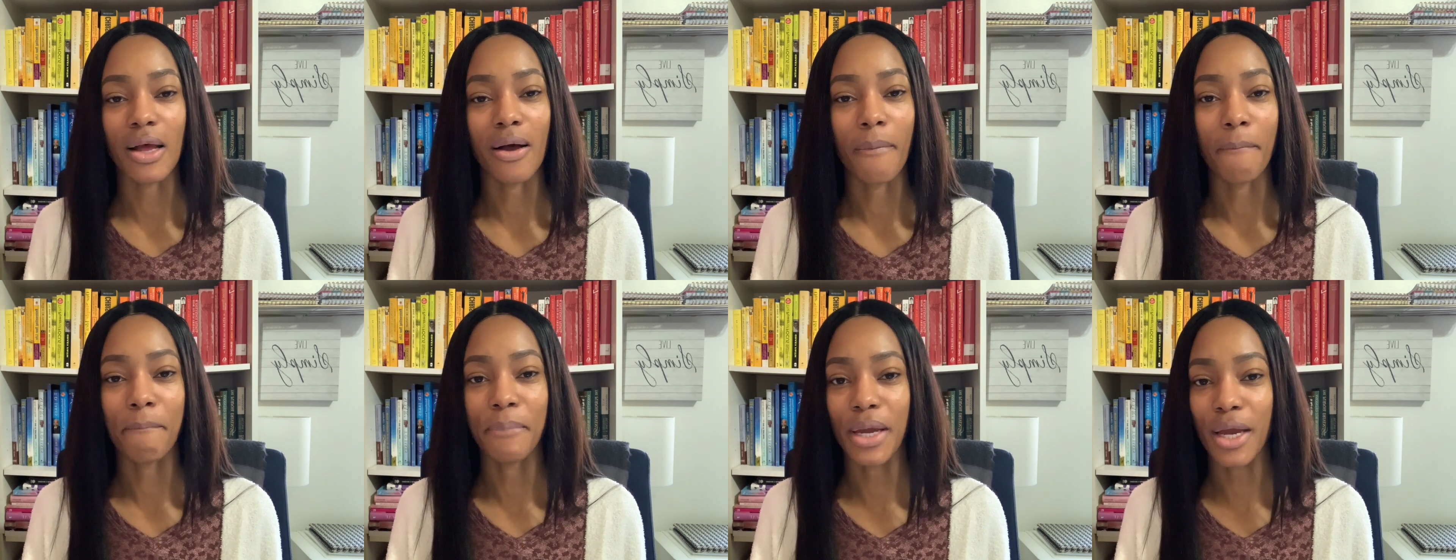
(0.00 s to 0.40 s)

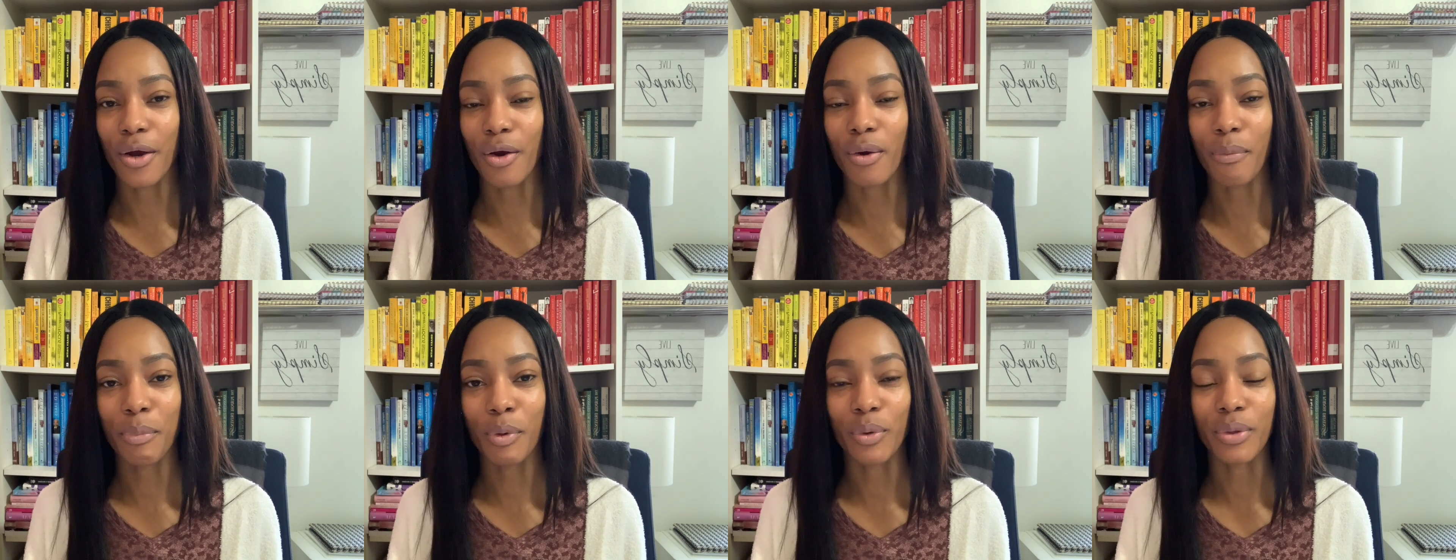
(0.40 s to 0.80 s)

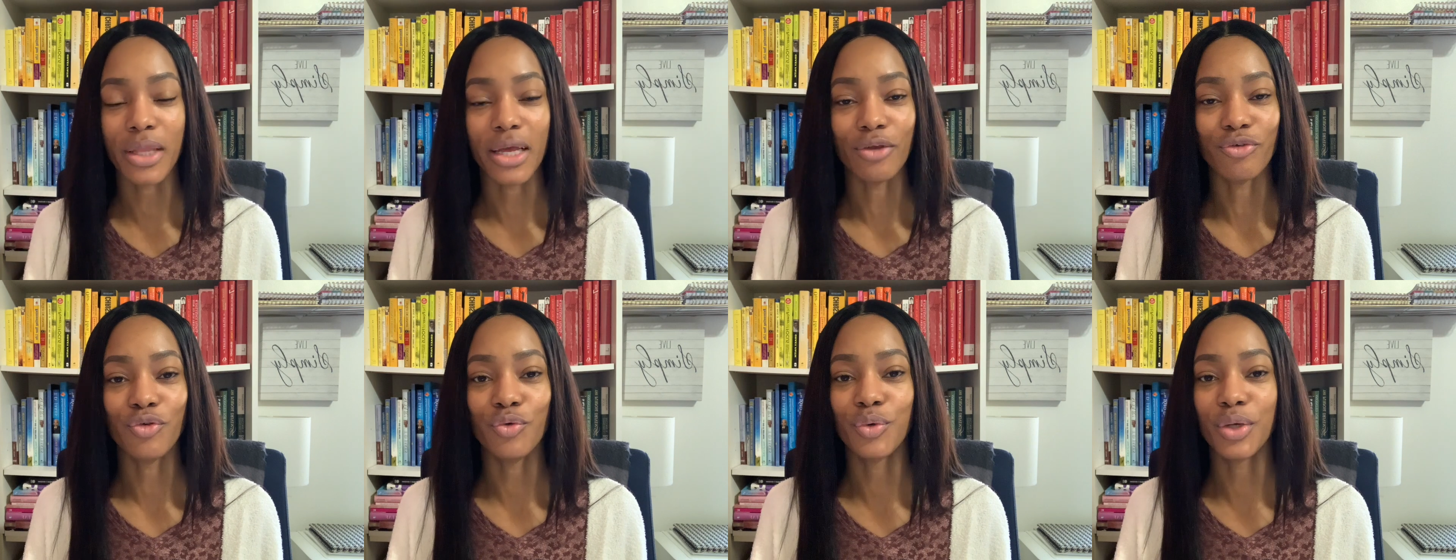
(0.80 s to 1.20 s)
unbearable
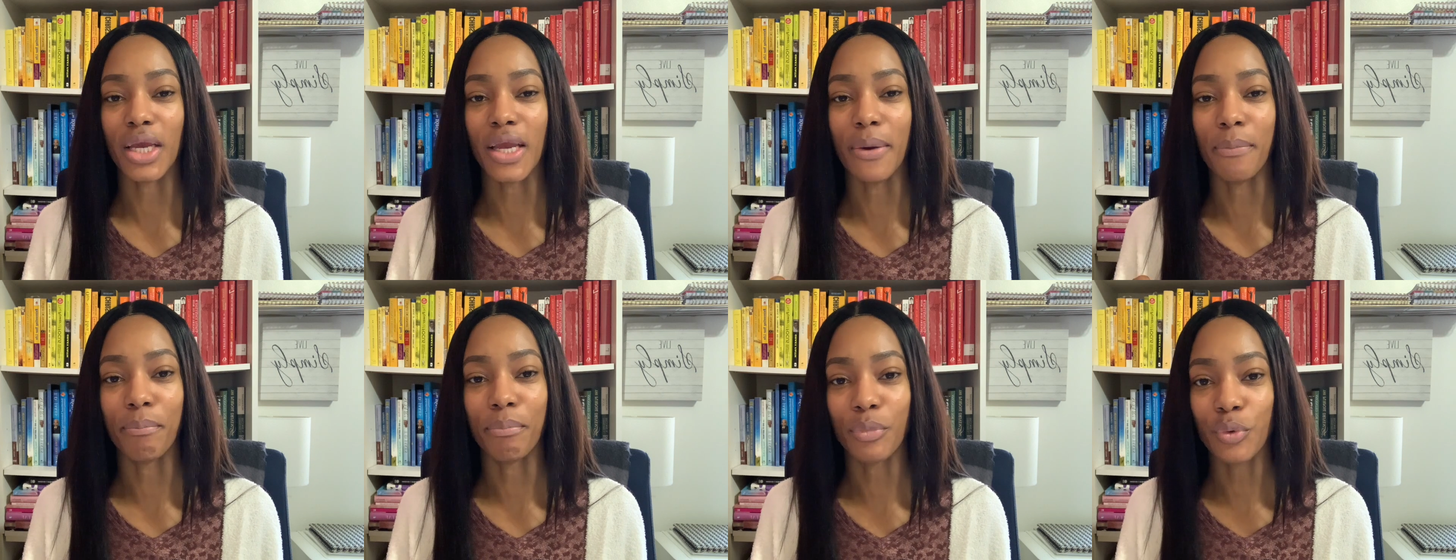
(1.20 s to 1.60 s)
that you
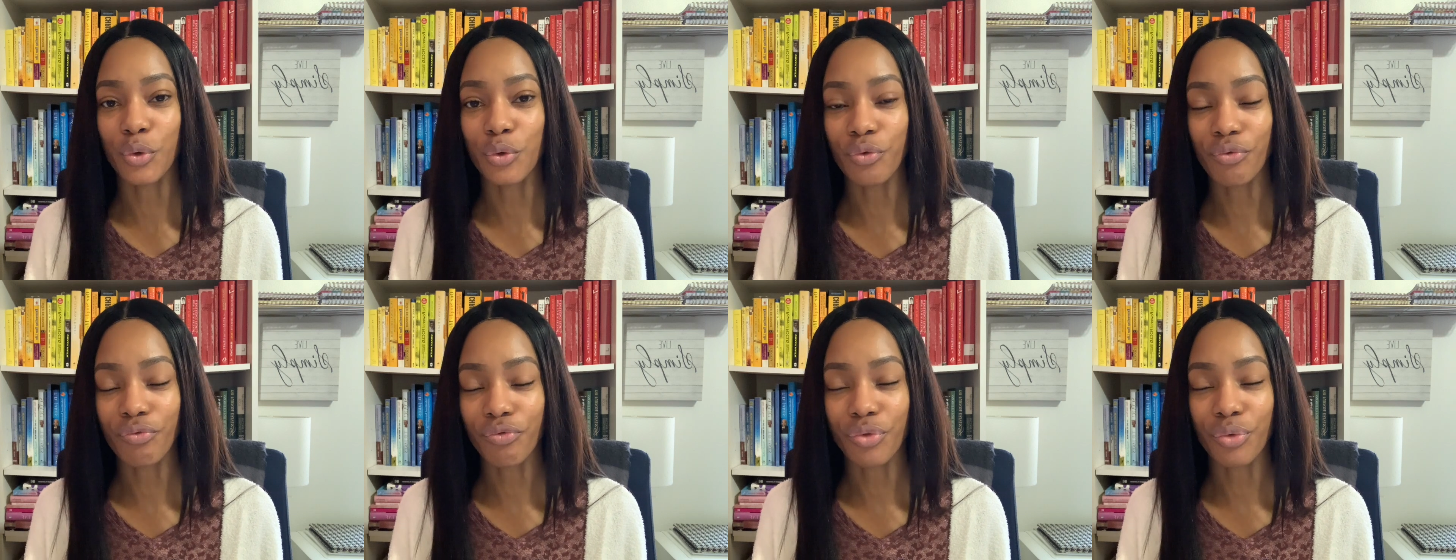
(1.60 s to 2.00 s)
can't
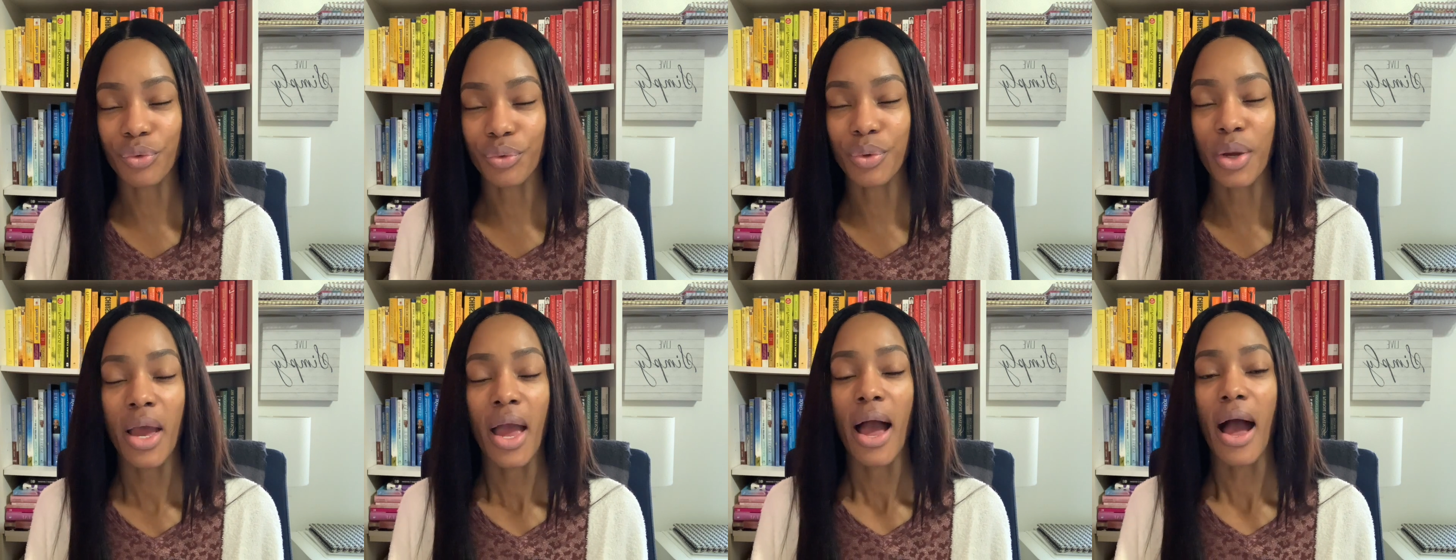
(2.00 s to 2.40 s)
move through.